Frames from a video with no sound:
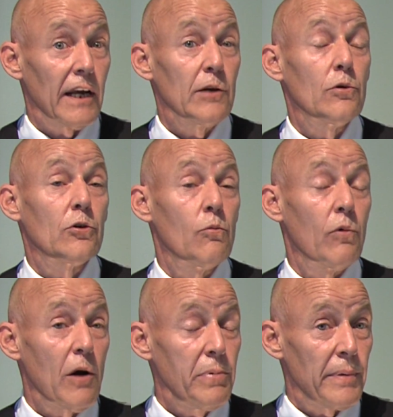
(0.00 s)
and he will come
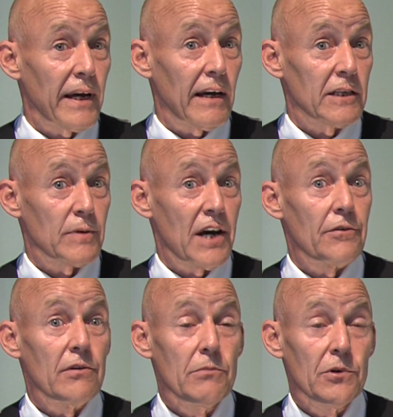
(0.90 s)
well prepared to either
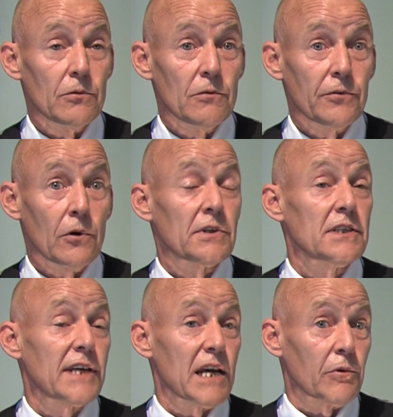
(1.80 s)
remove or
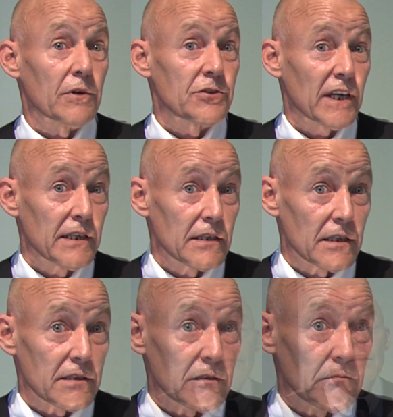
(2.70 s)
disable the tracking
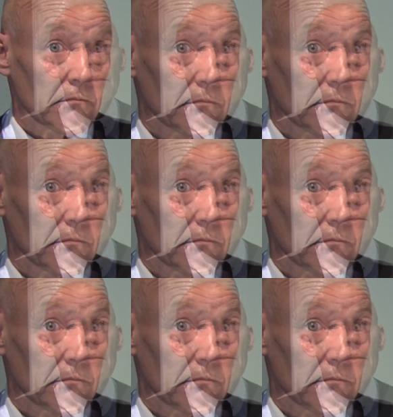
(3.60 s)
system.